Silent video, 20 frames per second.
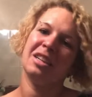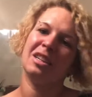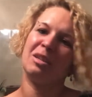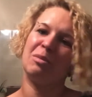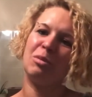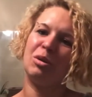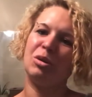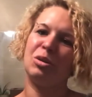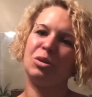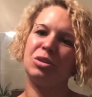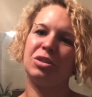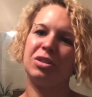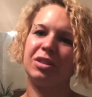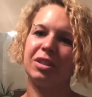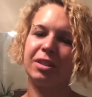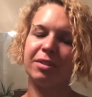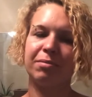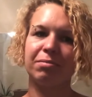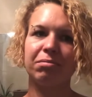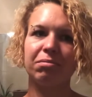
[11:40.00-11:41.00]
the
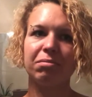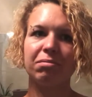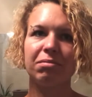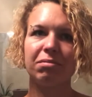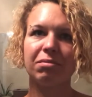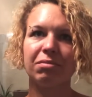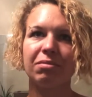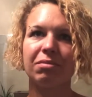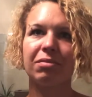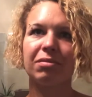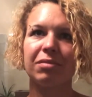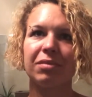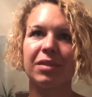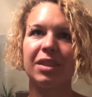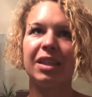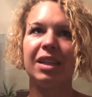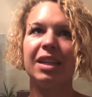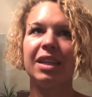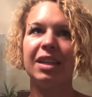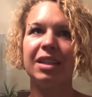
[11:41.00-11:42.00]
most
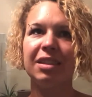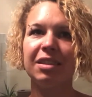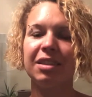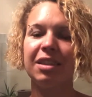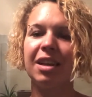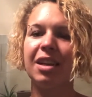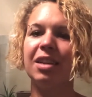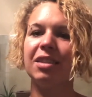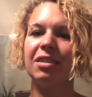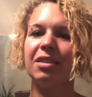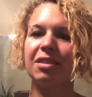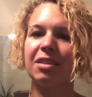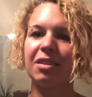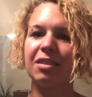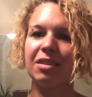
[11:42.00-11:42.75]
intense,